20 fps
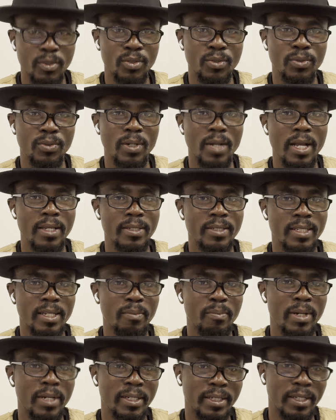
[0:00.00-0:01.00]
to Answer
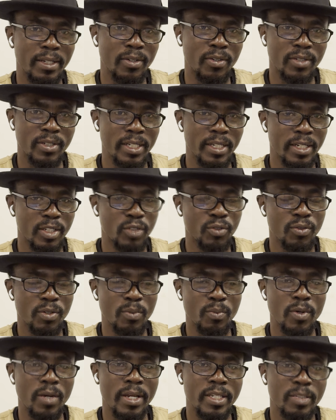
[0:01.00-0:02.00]
Monday on the
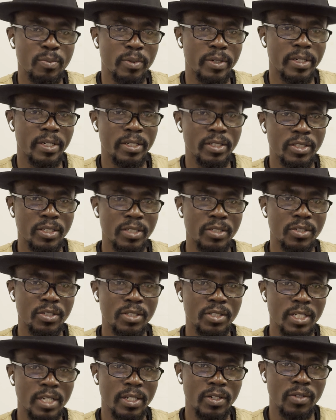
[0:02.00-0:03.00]
Extreme Wise Predictions
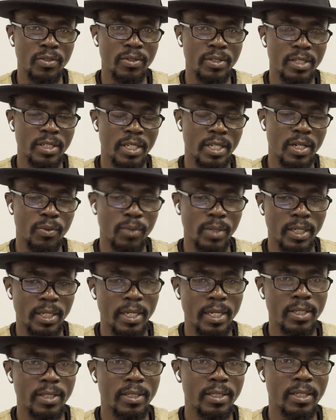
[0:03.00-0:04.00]
channel. Here we
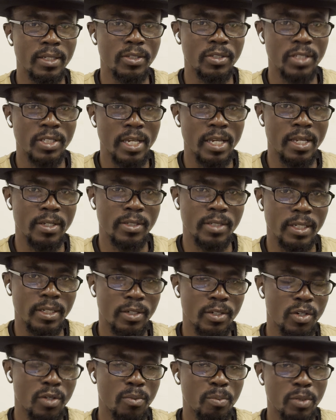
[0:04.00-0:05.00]
get the chance and
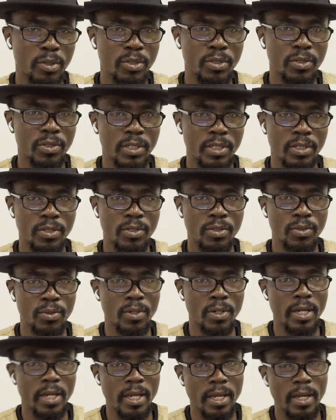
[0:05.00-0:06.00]
the opportunity to
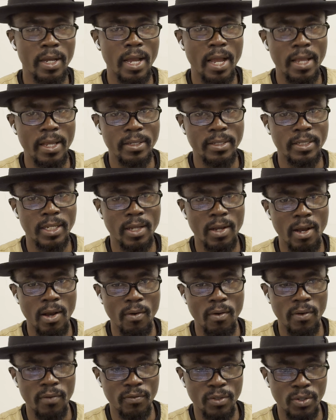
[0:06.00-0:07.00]
answer
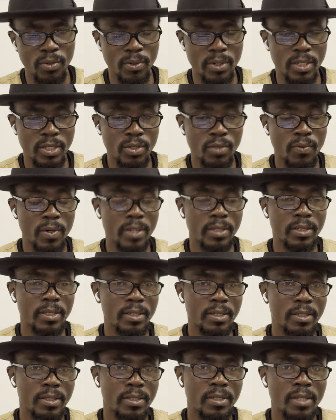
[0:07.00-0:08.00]
our viewers'
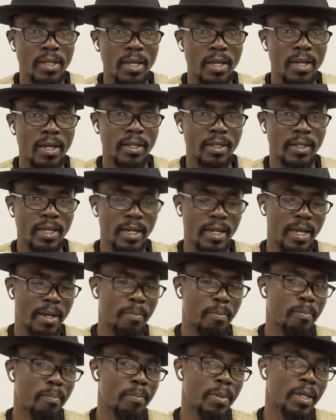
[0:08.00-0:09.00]
questions that are
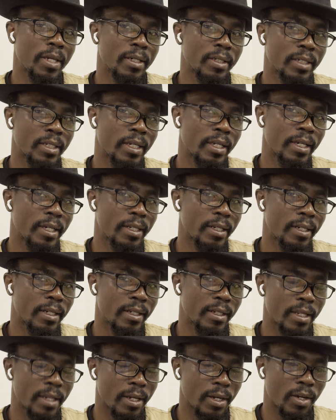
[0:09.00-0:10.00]
pinged in
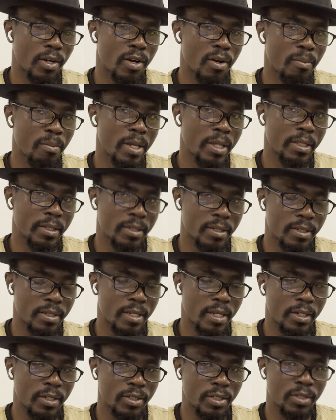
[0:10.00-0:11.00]
the comment
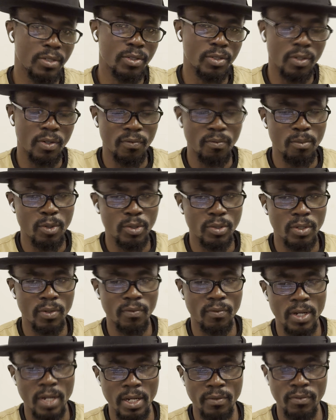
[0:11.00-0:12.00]
sections of most
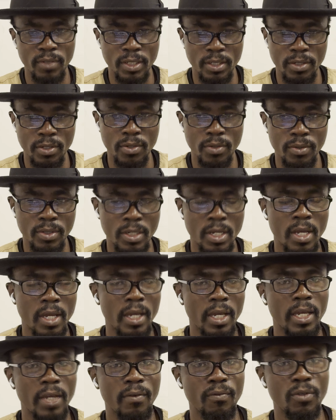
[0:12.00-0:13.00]
of our videos.
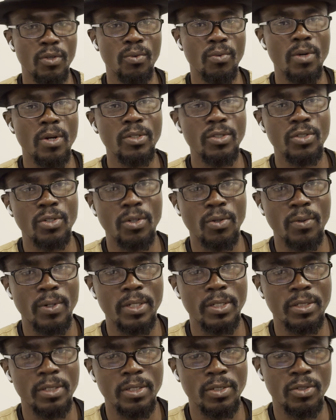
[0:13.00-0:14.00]
If you want your
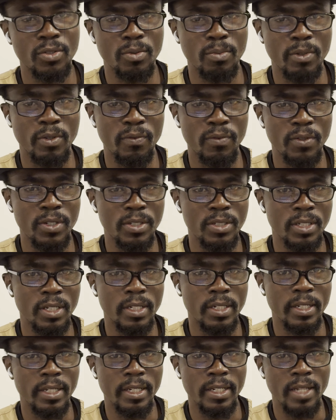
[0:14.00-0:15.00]
questions to be
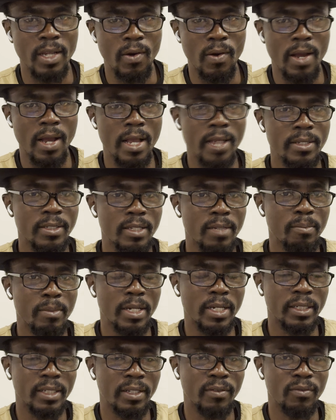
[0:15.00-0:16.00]
featured in our Answer
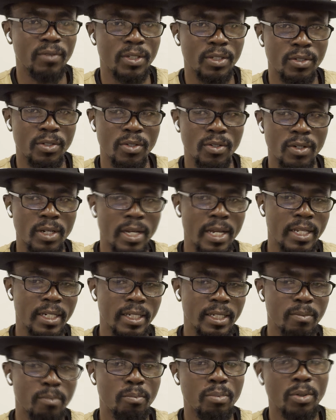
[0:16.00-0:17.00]
Monday video,
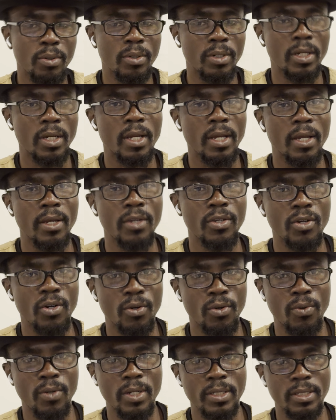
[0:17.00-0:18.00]
kindly put your
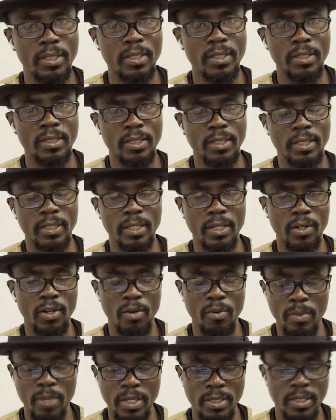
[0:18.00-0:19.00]
questions in the
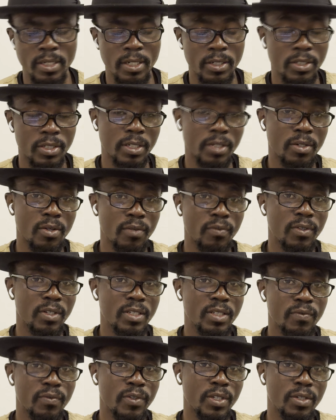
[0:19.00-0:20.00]
comment section of
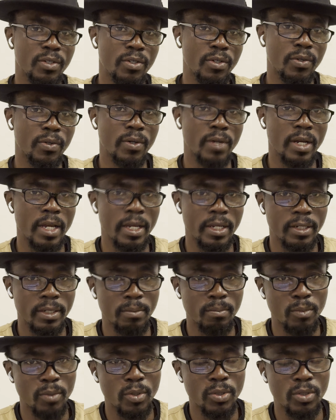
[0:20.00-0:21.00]
this video, and
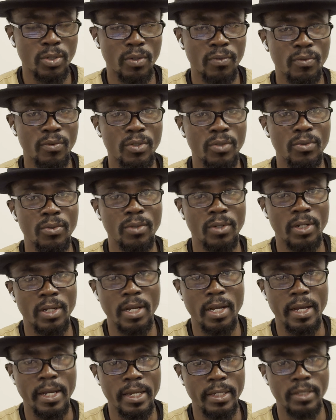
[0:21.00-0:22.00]
most of you
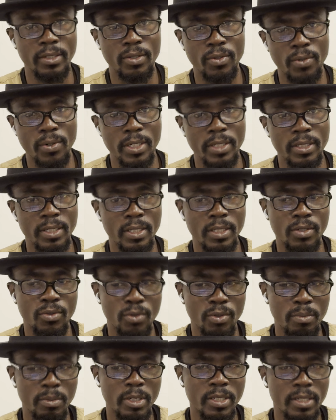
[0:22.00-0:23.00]
guys' questions
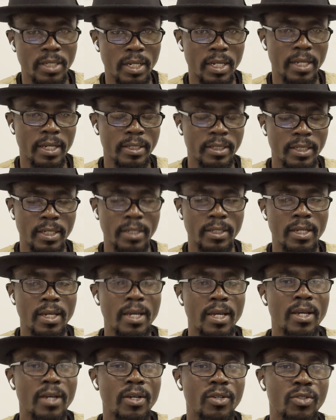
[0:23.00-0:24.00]
will be selected
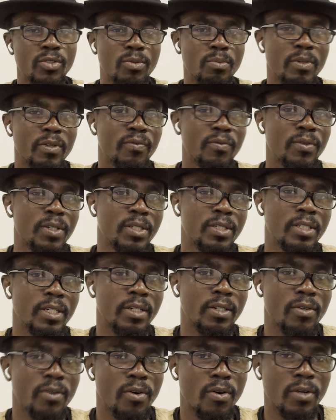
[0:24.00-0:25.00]
to be
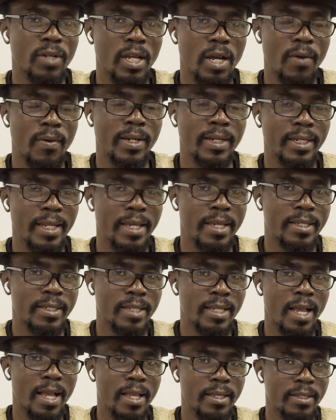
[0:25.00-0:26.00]
featured on our next
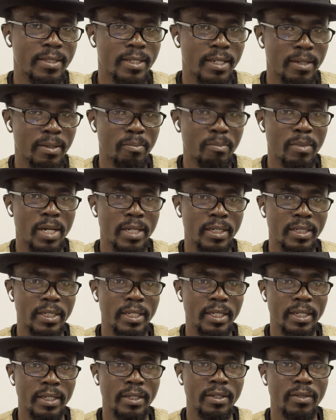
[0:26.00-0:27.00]
Answer
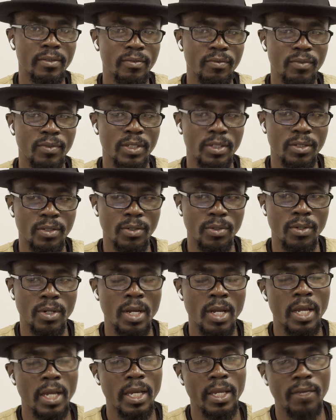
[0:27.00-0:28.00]
Monday video.
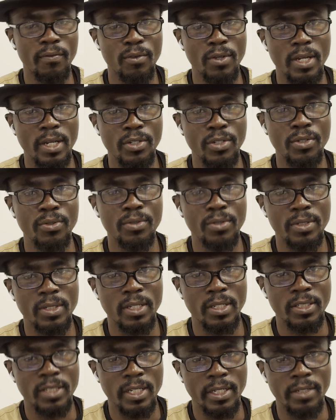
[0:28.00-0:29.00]
If you are new to the
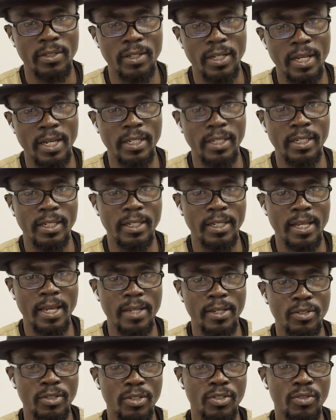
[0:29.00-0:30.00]
channel, kindly like,
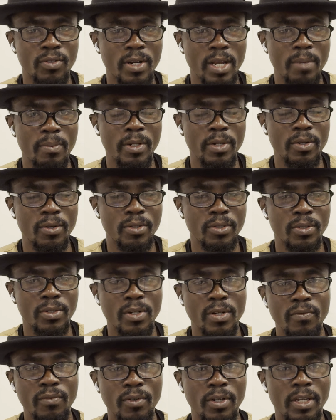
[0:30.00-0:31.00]
subscribe, and also
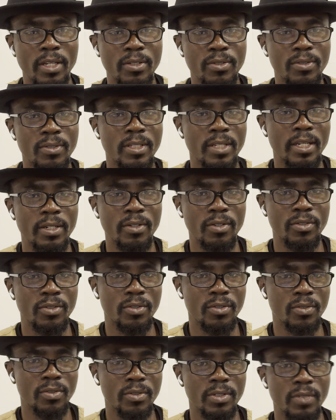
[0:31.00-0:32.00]
don't forget to turn on
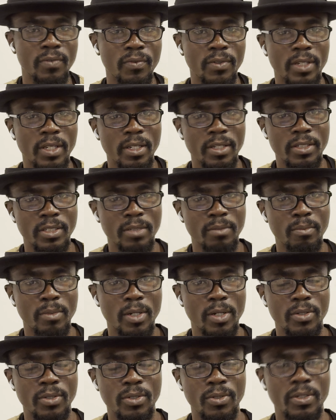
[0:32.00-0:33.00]
your notification
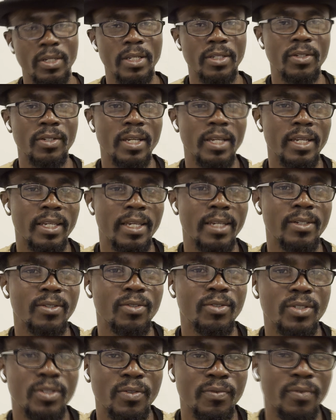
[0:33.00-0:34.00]
bell so that you can get
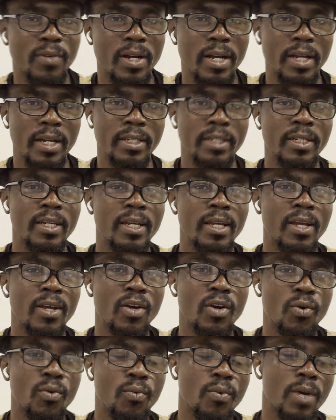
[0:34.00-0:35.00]
notified
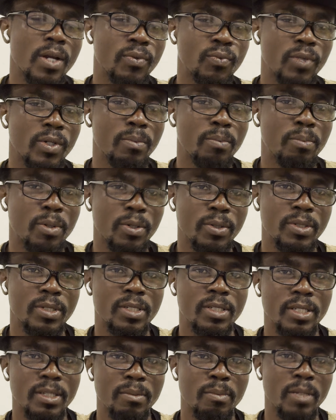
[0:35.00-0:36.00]
when we
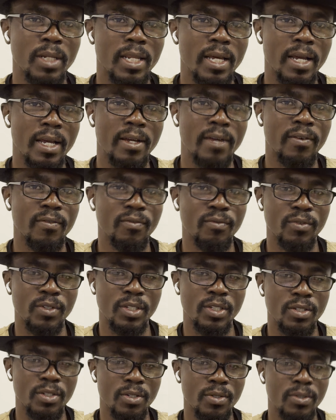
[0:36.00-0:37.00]
post similar
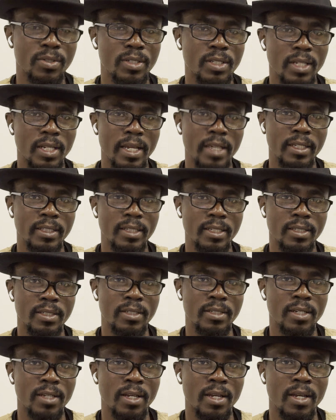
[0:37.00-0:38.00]
videos like this.